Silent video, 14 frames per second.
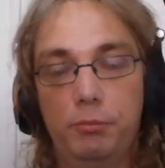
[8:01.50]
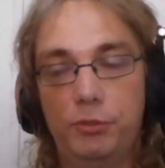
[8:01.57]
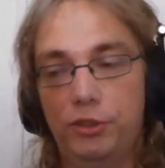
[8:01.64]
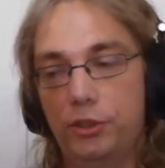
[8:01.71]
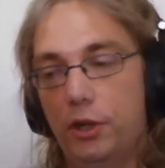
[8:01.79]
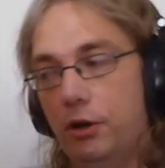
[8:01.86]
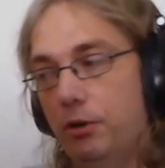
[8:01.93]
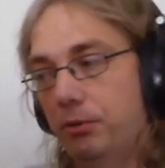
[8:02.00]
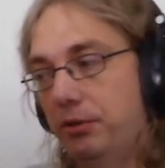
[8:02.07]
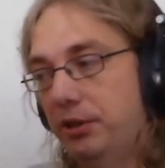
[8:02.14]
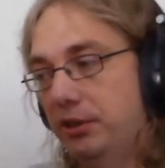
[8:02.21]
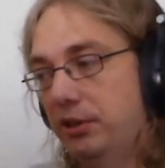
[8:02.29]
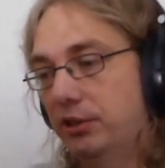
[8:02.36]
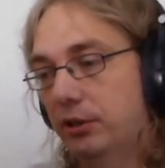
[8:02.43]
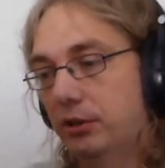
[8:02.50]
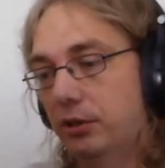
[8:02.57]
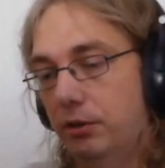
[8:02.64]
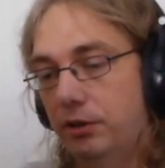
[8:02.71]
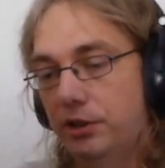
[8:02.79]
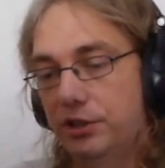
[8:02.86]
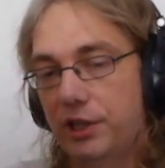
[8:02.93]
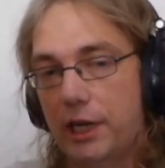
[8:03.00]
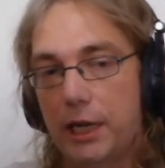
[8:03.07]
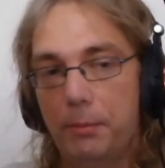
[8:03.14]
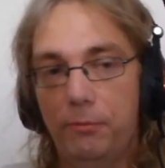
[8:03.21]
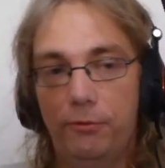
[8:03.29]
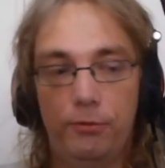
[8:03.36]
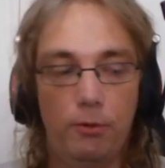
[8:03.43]
room. So this is a good
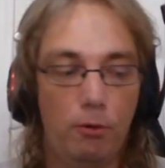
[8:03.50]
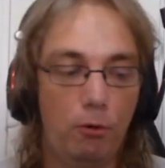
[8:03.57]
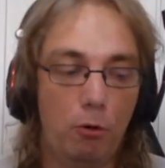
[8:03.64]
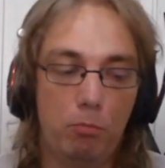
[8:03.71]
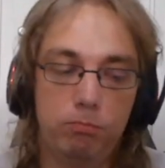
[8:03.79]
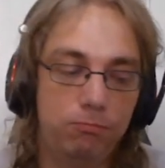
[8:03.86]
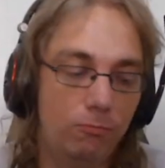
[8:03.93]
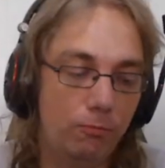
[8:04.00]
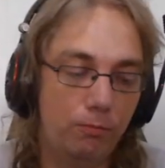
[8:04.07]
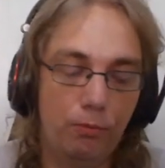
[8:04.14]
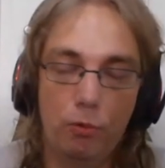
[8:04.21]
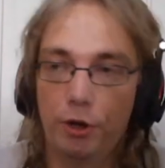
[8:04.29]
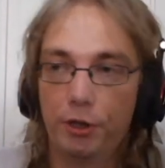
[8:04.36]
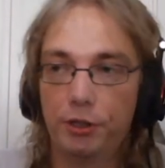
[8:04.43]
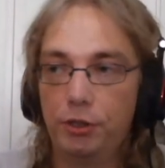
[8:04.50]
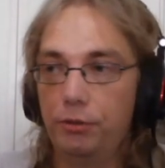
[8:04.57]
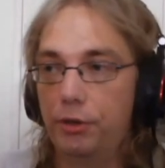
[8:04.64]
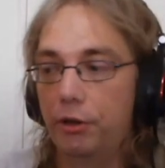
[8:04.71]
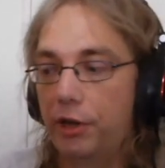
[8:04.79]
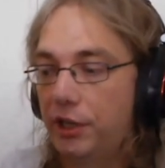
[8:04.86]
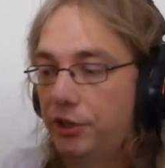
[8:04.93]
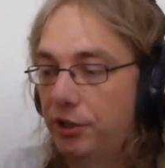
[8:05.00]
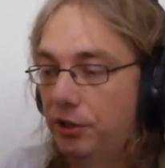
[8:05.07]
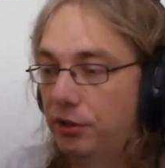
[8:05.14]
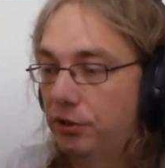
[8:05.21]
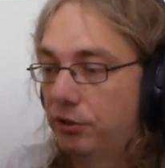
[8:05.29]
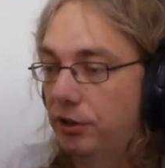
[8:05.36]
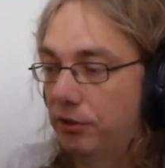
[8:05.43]
time for 1 or 2
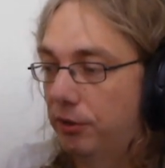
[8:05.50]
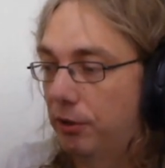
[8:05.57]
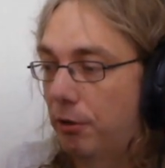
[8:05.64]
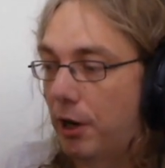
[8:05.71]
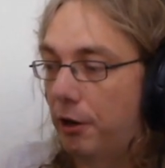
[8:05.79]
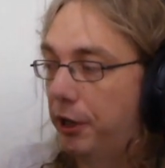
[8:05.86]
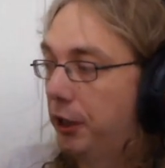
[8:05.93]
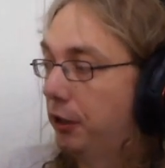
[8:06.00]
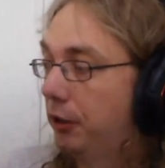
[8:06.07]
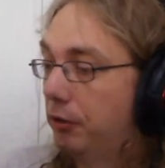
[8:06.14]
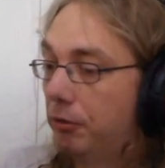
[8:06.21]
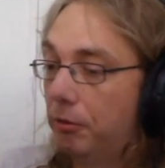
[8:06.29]
donations, if there are any.